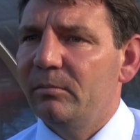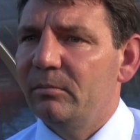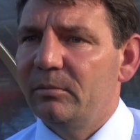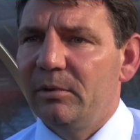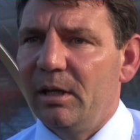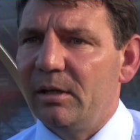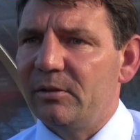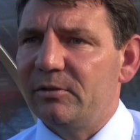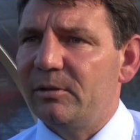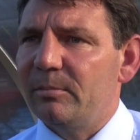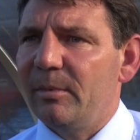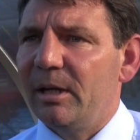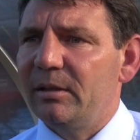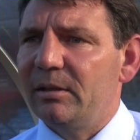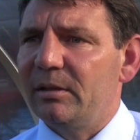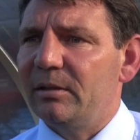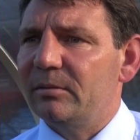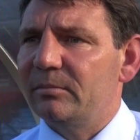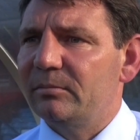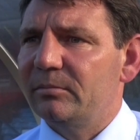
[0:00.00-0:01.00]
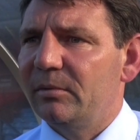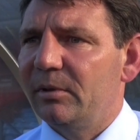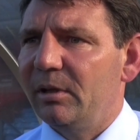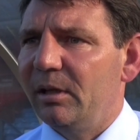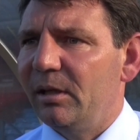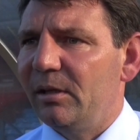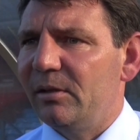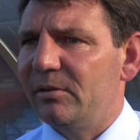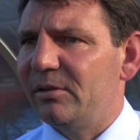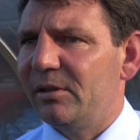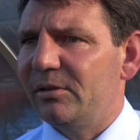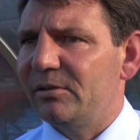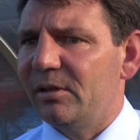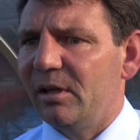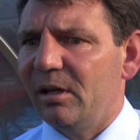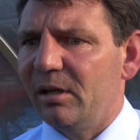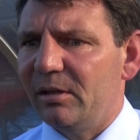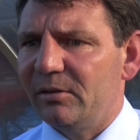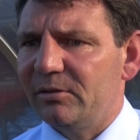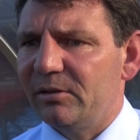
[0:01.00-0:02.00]
Yeah, it's demanded. It's
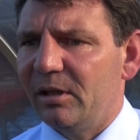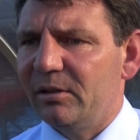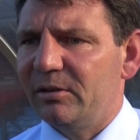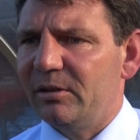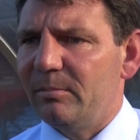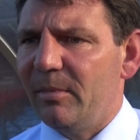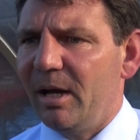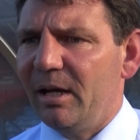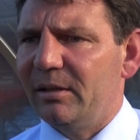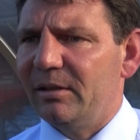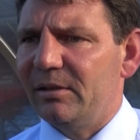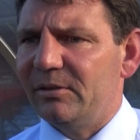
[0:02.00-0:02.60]
not a demand.